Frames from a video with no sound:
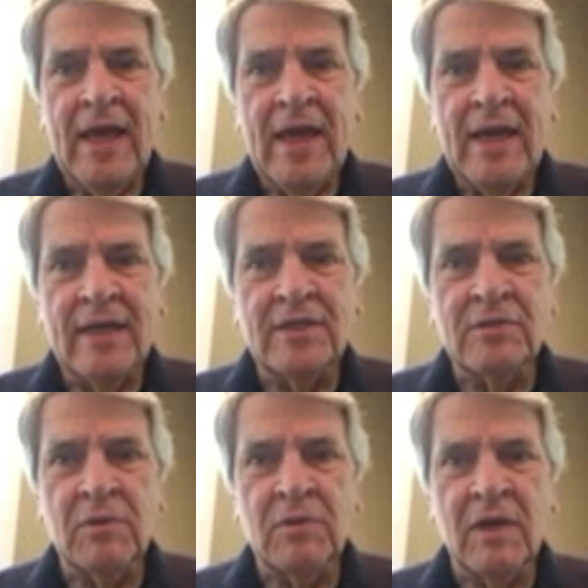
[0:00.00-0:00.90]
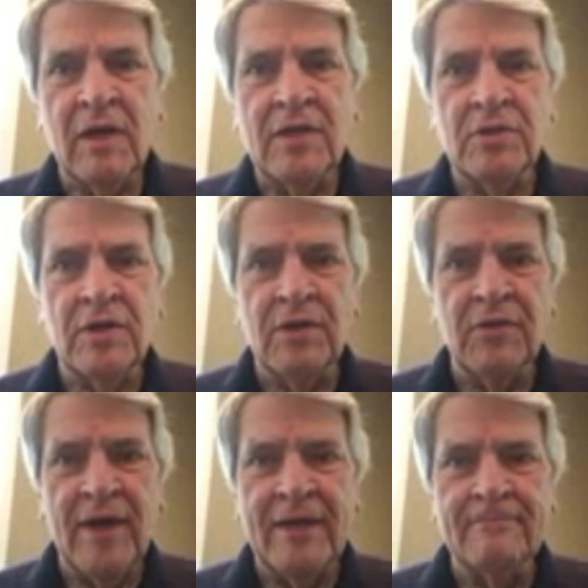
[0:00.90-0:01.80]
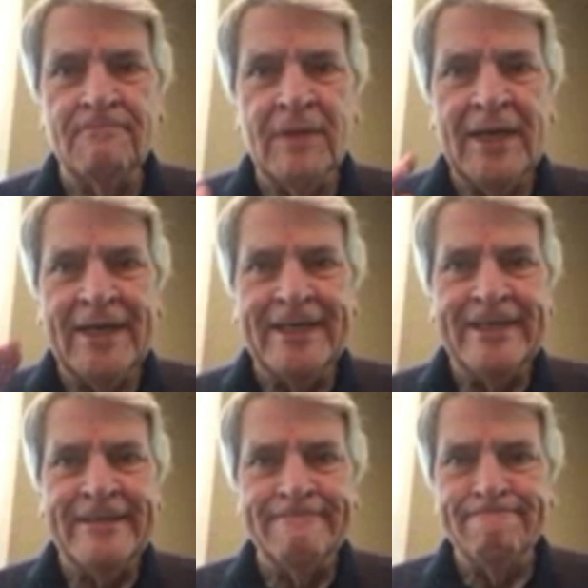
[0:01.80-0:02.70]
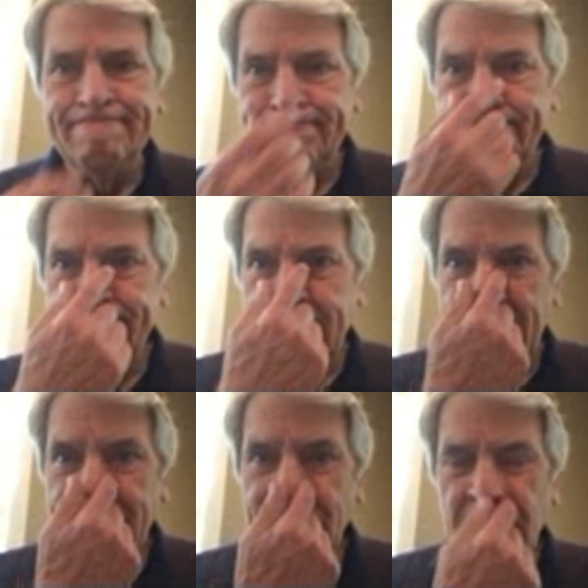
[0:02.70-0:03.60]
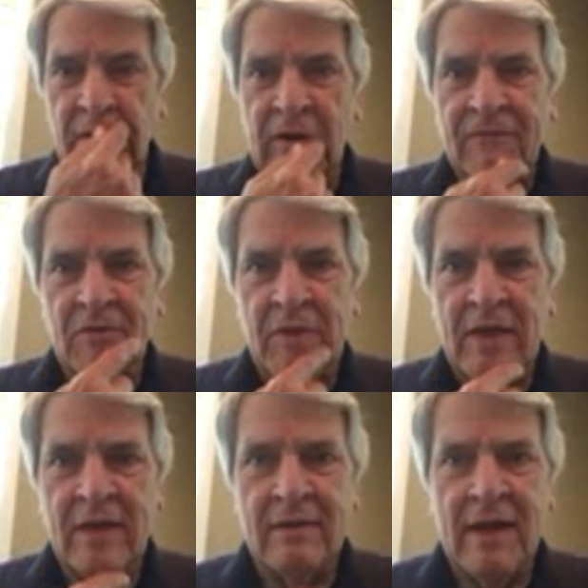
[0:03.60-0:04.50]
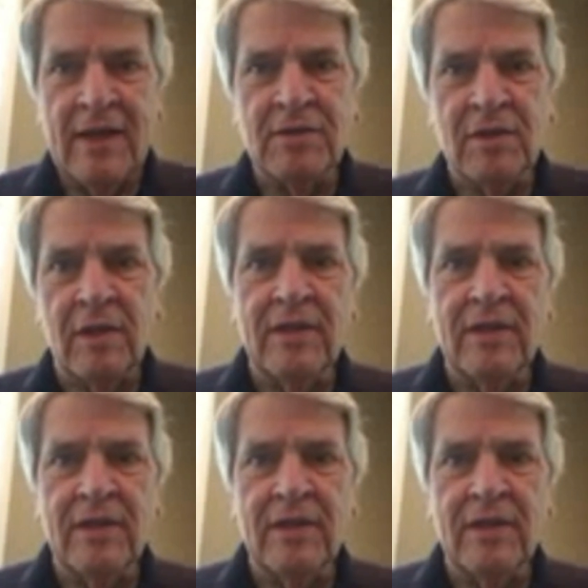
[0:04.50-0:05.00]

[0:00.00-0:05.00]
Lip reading: And I just want to let you know that I just learned from the National